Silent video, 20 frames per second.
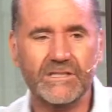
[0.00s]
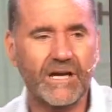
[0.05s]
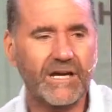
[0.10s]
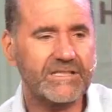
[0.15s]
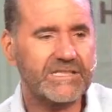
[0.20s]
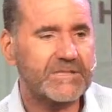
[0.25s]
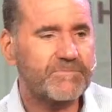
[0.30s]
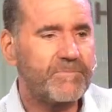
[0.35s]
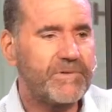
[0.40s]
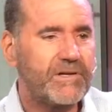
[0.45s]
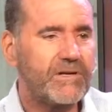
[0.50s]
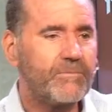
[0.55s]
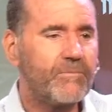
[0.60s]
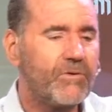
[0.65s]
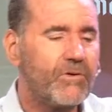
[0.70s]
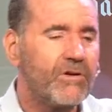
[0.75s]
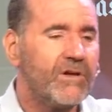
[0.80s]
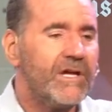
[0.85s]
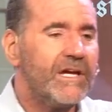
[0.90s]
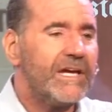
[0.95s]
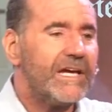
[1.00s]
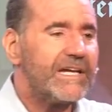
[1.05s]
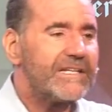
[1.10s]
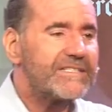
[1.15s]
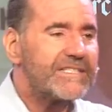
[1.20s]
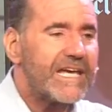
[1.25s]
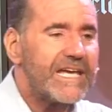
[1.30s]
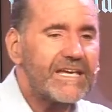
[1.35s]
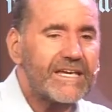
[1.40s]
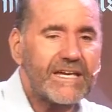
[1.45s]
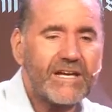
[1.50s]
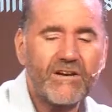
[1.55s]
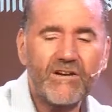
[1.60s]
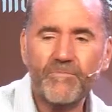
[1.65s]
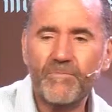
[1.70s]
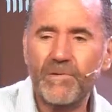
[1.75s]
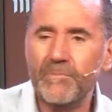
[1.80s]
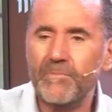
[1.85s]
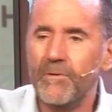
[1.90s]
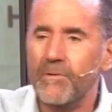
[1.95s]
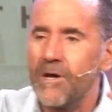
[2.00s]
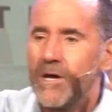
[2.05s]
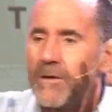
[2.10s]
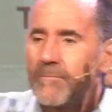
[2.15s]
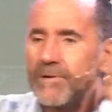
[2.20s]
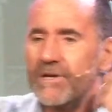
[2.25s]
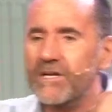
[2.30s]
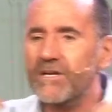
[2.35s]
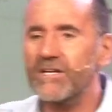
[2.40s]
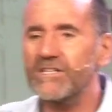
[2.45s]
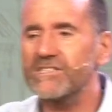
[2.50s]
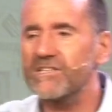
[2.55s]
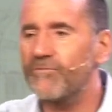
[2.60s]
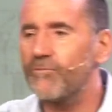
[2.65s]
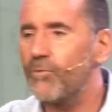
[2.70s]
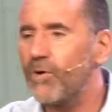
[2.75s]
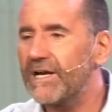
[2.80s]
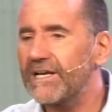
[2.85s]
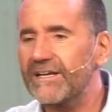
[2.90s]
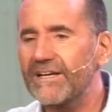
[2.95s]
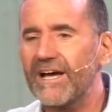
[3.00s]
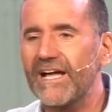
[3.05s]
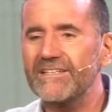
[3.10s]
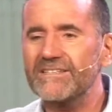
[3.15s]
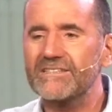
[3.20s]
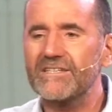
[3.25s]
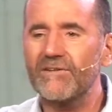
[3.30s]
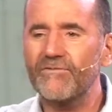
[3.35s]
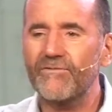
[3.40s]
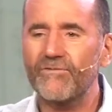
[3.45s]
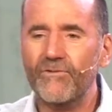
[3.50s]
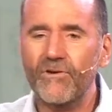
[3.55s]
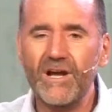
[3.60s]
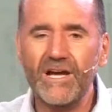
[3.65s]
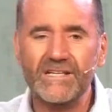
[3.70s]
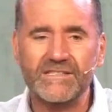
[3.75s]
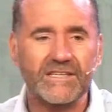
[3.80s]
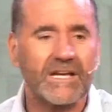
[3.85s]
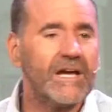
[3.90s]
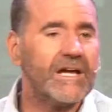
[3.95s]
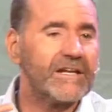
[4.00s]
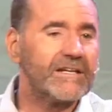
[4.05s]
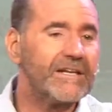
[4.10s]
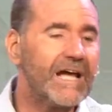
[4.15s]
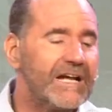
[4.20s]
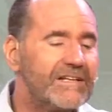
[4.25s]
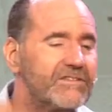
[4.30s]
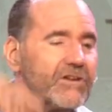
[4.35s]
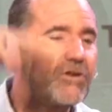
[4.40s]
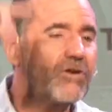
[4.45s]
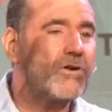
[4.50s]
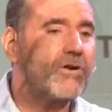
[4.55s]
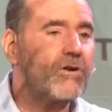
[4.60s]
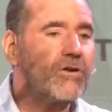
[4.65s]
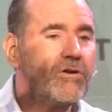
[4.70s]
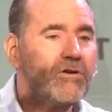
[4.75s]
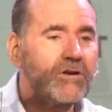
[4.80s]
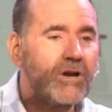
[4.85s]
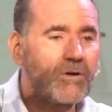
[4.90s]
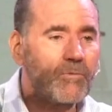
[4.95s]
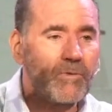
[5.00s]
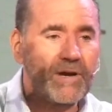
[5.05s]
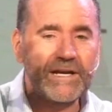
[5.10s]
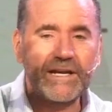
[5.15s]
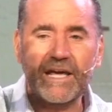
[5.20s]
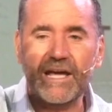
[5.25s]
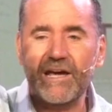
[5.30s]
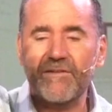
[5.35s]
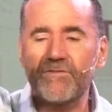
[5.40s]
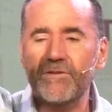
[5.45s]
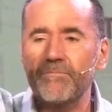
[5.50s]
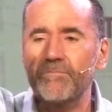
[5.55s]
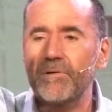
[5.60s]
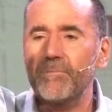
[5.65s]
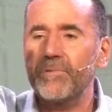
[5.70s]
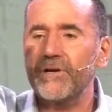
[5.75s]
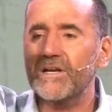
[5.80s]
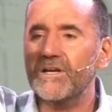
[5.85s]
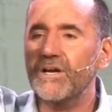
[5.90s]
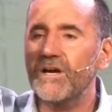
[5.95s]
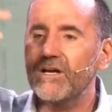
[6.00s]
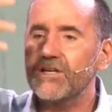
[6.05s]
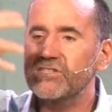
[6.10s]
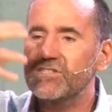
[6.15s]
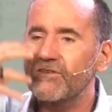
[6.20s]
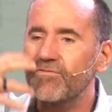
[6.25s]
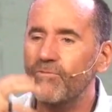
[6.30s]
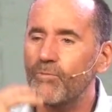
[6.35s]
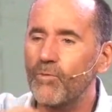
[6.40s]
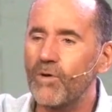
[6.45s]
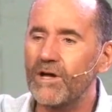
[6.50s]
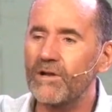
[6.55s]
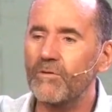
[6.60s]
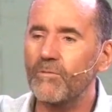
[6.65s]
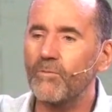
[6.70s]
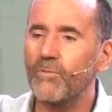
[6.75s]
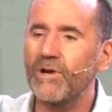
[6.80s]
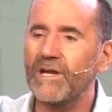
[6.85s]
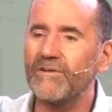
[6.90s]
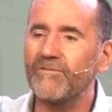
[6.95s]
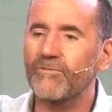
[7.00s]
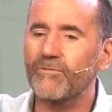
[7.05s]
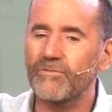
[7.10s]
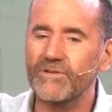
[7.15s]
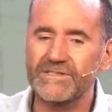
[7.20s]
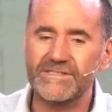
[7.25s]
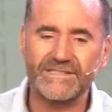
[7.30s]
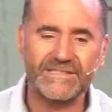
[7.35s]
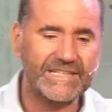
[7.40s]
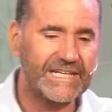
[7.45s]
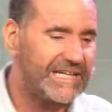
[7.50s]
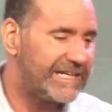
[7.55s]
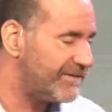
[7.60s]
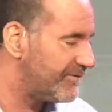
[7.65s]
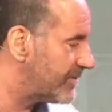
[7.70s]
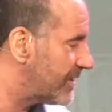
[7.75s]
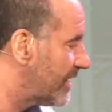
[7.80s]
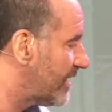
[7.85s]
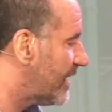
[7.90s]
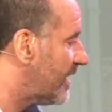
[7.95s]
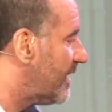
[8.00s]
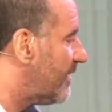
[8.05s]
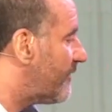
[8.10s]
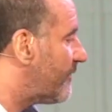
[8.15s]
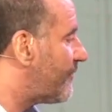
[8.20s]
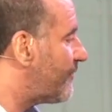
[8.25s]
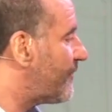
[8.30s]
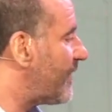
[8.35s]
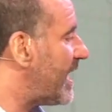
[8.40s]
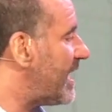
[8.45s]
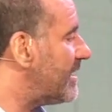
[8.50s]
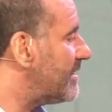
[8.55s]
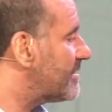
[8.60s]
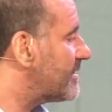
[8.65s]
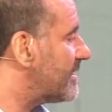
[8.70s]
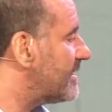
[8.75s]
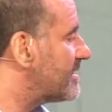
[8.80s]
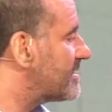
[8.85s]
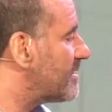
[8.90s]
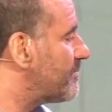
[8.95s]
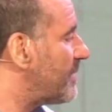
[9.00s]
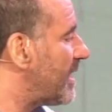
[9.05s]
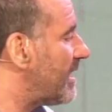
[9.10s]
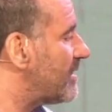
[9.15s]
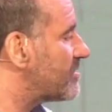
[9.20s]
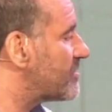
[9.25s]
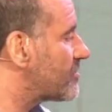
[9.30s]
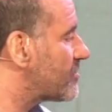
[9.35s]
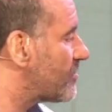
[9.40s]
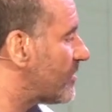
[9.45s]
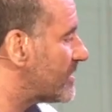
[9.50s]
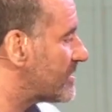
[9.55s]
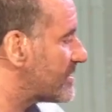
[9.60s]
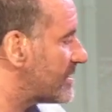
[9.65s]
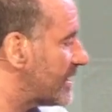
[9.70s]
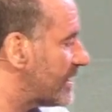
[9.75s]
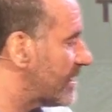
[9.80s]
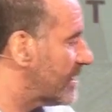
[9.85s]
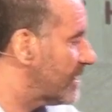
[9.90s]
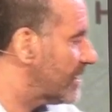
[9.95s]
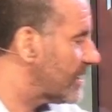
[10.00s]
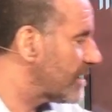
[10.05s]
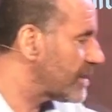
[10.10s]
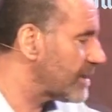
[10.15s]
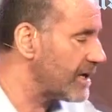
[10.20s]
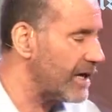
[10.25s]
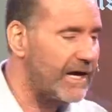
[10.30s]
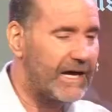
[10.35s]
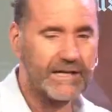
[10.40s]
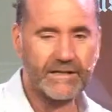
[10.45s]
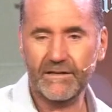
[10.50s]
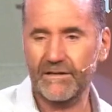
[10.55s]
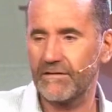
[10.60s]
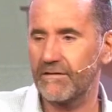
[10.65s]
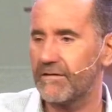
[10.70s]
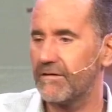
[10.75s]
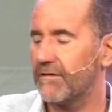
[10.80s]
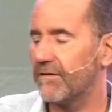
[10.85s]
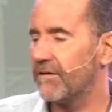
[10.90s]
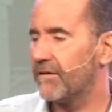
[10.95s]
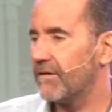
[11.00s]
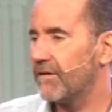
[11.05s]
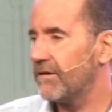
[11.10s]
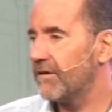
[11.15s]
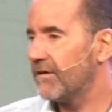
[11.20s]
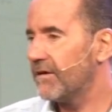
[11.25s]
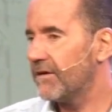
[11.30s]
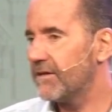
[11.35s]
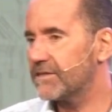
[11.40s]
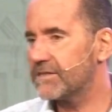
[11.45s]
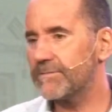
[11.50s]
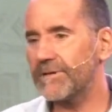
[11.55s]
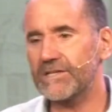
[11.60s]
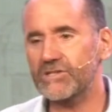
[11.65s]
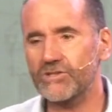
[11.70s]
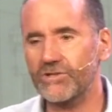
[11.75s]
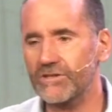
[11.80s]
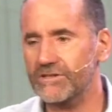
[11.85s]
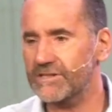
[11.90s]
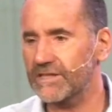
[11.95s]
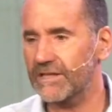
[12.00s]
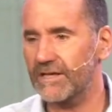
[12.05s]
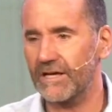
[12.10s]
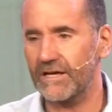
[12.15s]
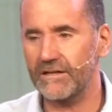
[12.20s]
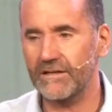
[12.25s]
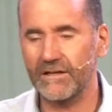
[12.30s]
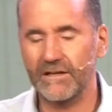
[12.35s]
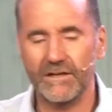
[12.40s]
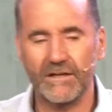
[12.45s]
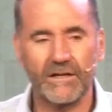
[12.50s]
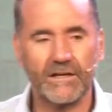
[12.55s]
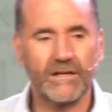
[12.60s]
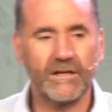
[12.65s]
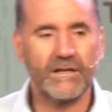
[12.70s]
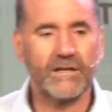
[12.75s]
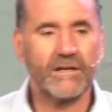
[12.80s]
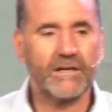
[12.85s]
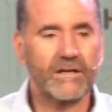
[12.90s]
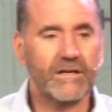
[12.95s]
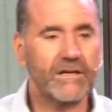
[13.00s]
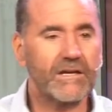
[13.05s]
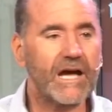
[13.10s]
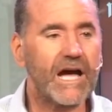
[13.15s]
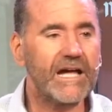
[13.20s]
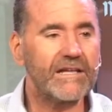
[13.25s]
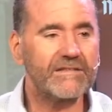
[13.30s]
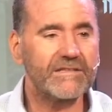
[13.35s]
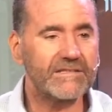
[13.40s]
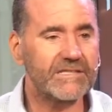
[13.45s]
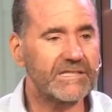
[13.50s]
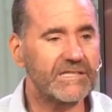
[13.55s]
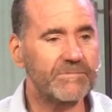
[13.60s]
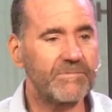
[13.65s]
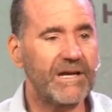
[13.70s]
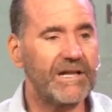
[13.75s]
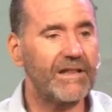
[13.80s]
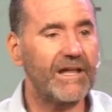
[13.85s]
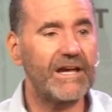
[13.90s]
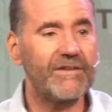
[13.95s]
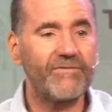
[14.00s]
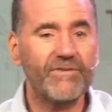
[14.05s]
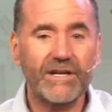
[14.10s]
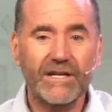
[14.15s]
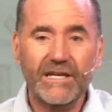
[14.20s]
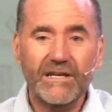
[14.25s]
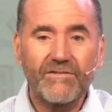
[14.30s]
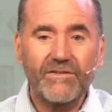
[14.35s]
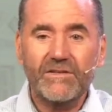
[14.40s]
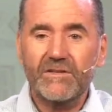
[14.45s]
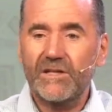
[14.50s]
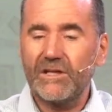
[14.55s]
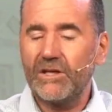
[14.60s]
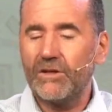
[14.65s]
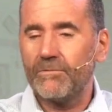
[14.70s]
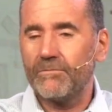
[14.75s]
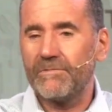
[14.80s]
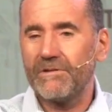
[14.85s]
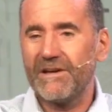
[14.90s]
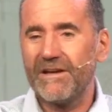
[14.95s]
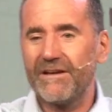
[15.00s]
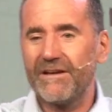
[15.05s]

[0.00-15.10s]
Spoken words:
and hospitable and take care of people because of what God's done for us. Not to earn our way to heaven, but because of what we've received. Faith is about trusting God. It's about trusting God. God, this is my life, and I give it to you.